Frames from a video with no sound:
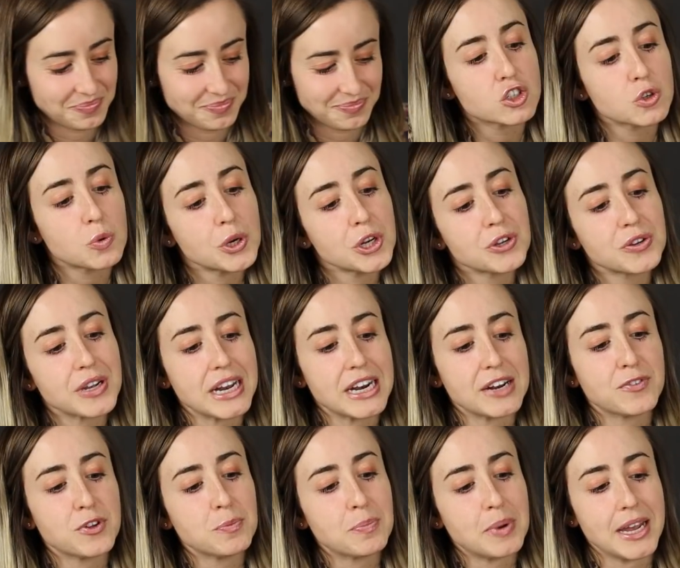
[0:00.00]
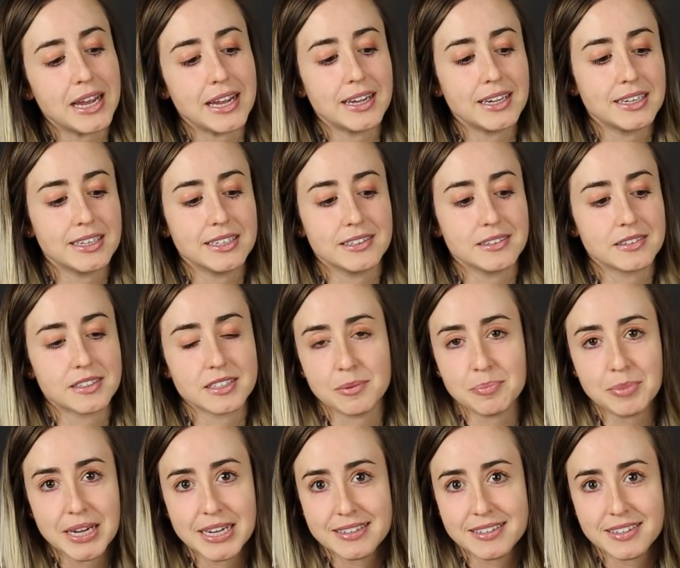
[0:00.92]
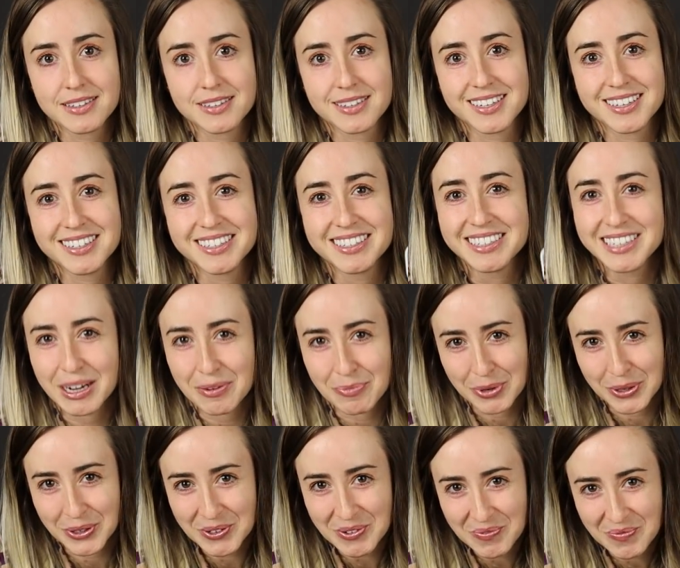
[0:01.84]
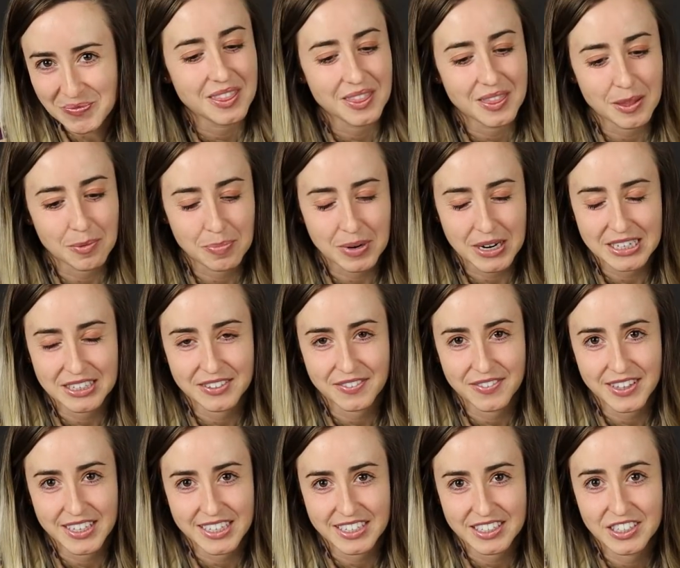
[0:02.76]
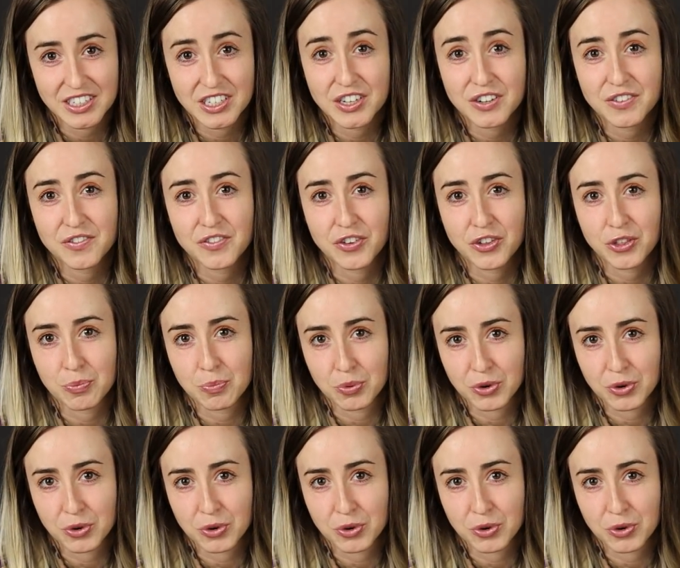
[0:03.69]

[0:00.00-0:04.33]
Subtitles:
So what do you get if you pay, in some cases, double the price of this for the